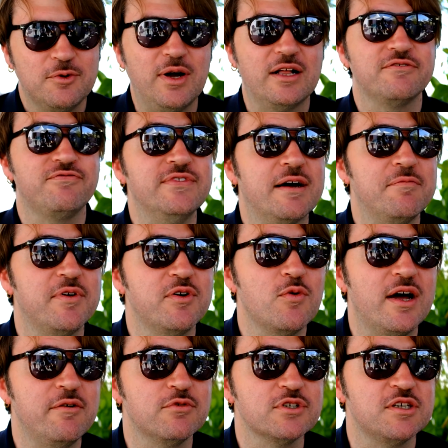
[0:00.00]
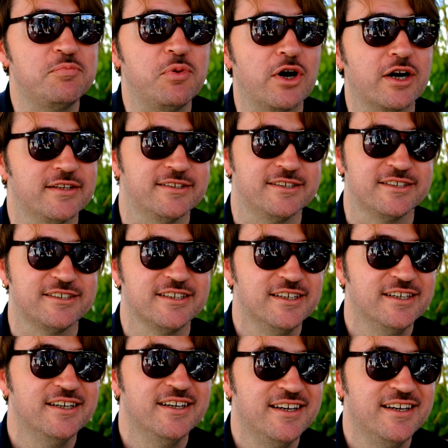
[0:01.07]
Well, number 1 was Hippocrates.